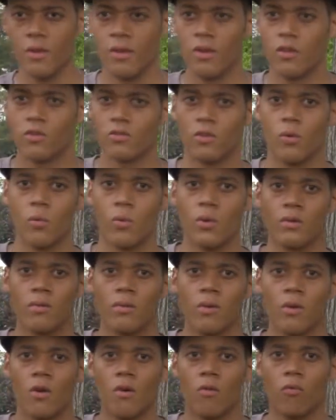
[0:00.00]
So when
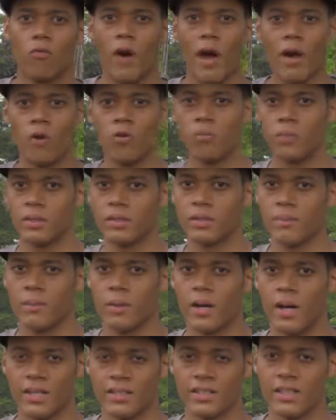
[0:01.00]
Rahu
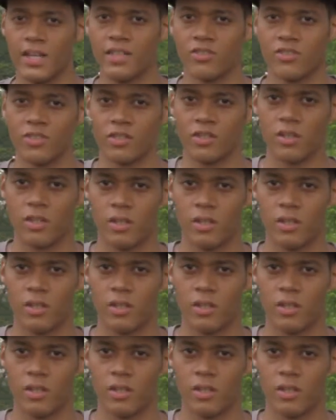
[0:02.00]
Mahadasha